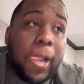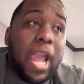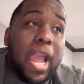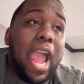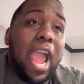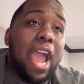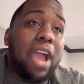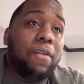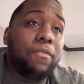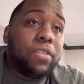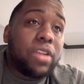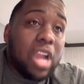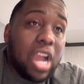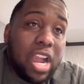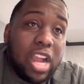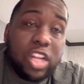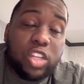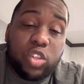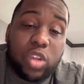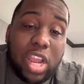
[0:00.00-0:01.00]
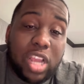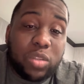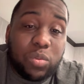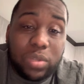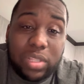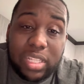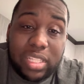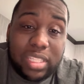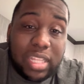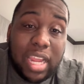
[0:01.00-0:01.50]
have contracts
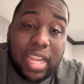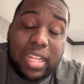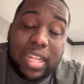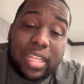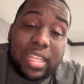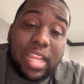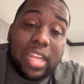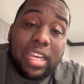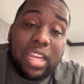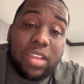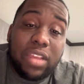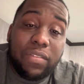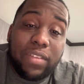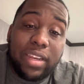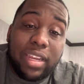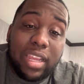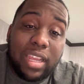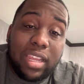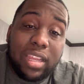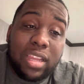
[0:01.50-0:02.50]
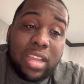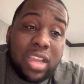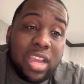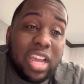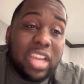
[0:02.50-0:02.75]
with the state that they living in